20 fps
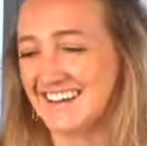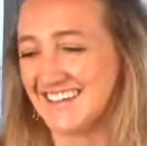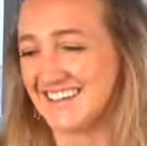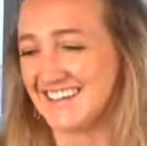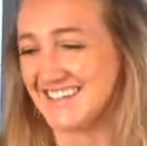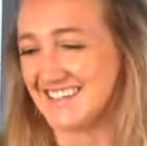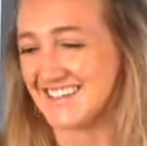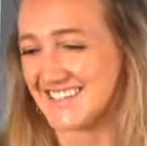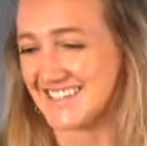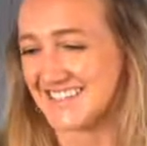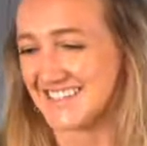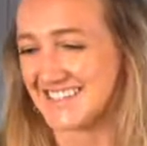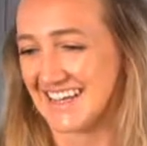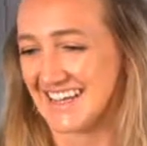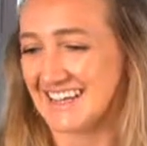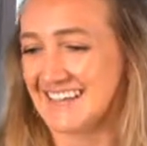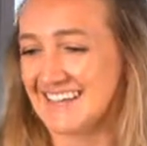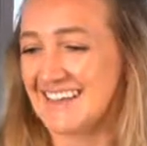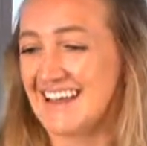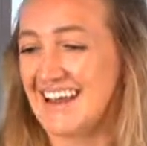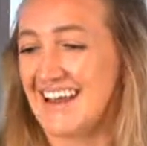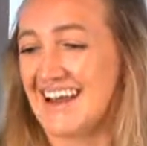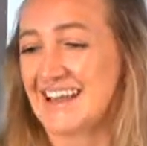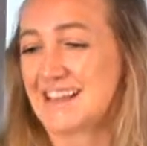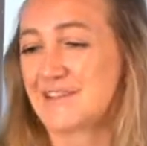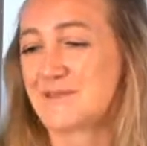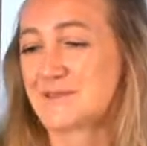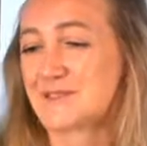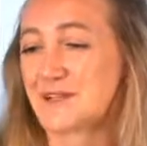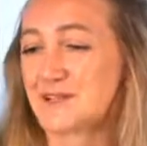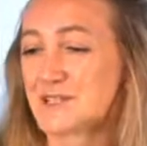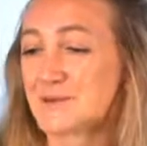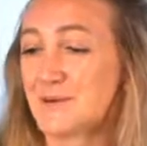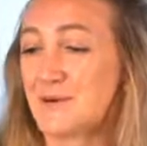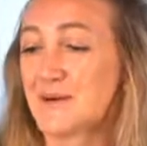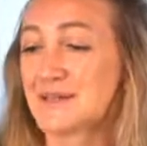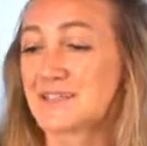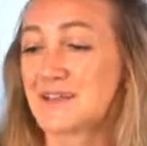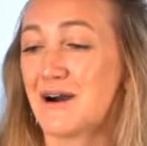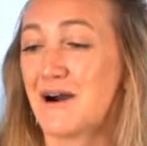Oh, Sunday. The touch
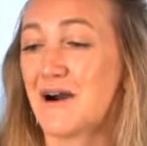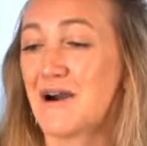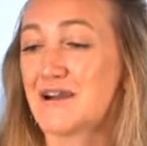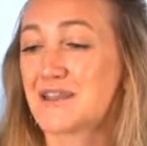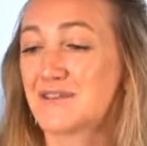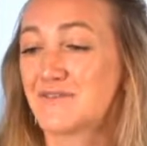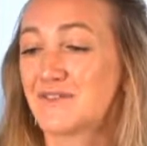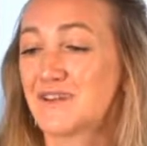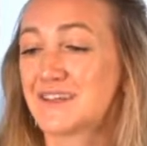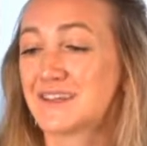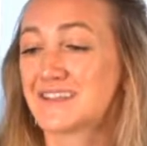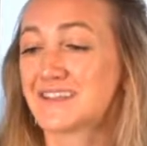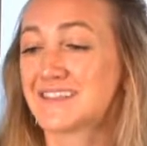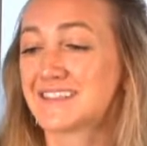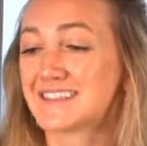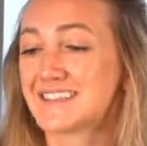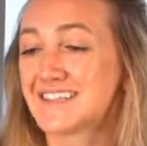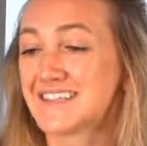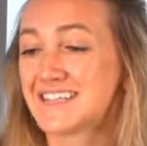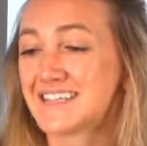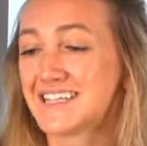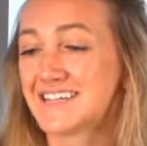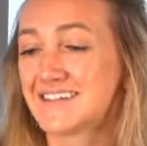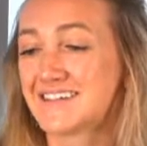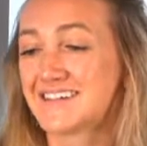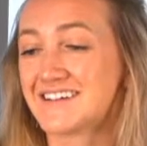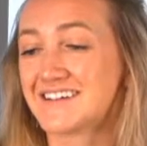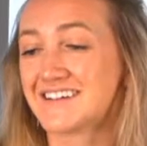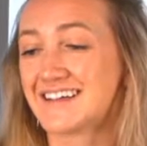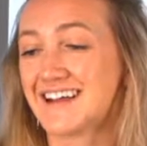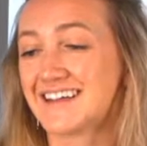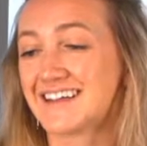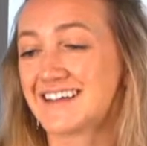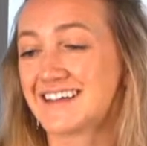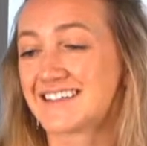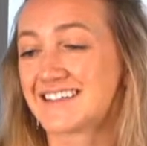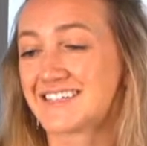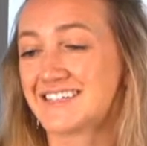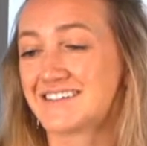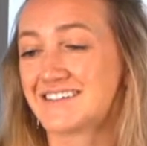points are the vehicle's interior and
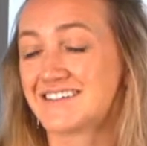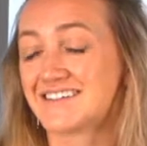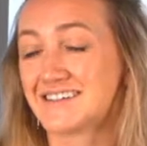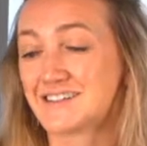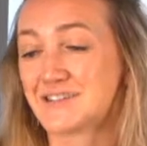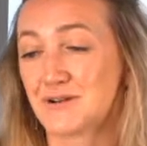exterior